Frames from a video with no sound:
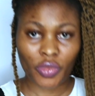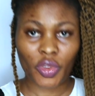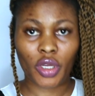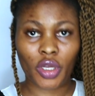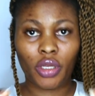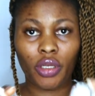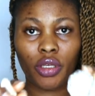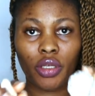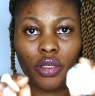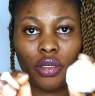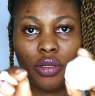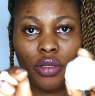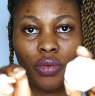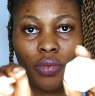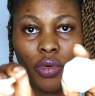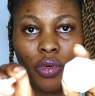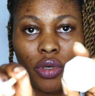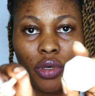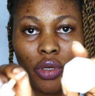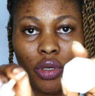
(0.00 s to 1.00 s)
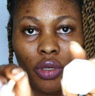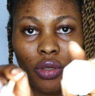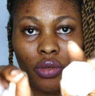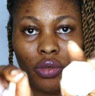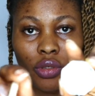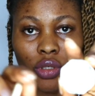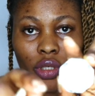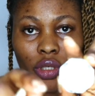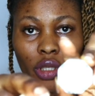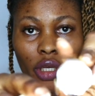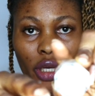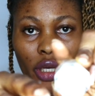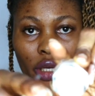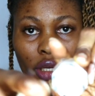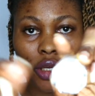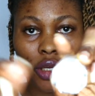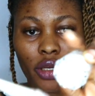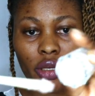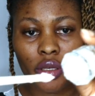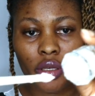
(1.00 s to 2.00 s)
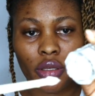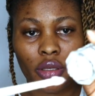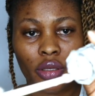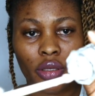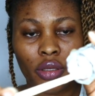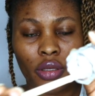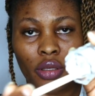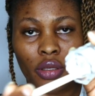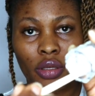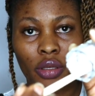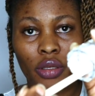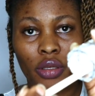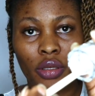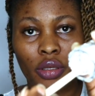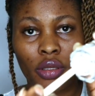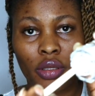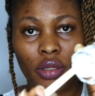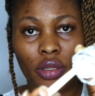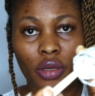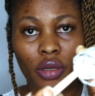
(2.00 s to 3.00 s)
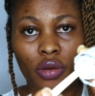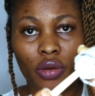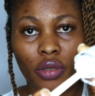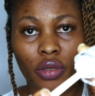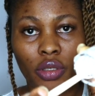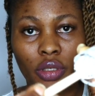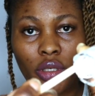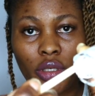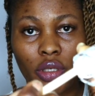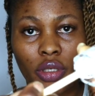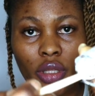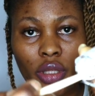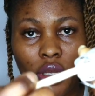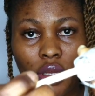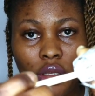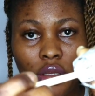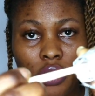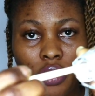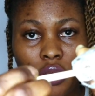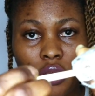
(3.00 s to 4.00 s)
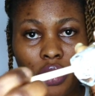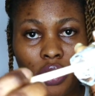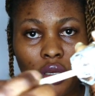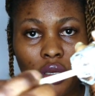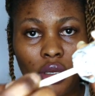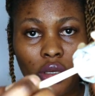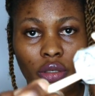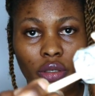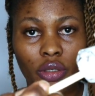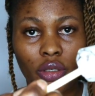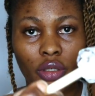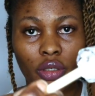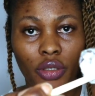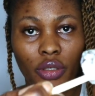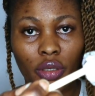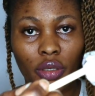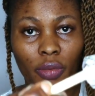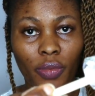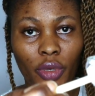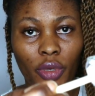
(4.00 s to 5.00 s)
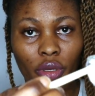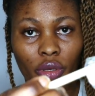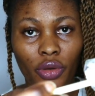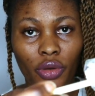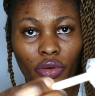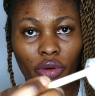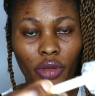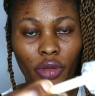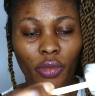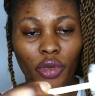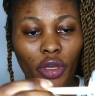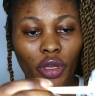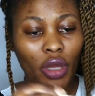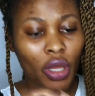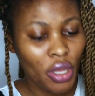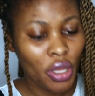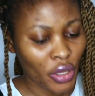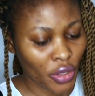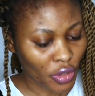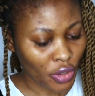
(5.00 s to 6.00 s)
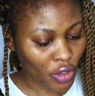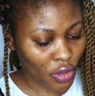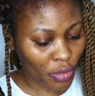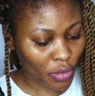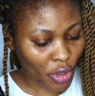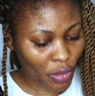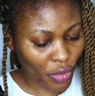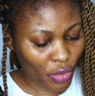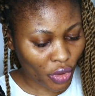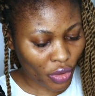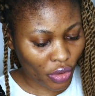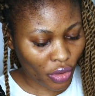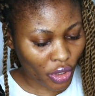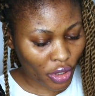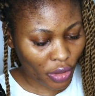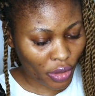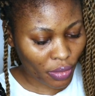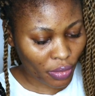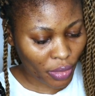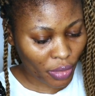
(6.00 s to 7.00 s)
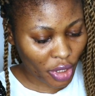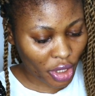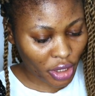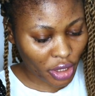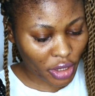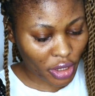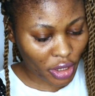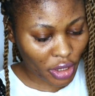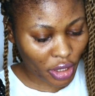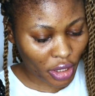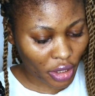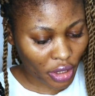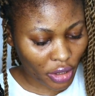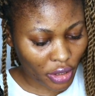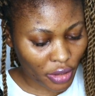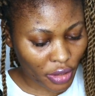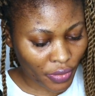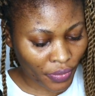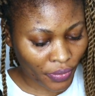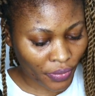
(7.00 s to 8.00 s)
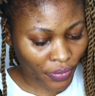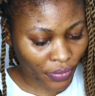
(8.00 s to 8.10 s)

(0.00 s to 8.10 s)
And this is what it looks like. The consistency is just a bit creamy. So but I'm gonna keep mixing it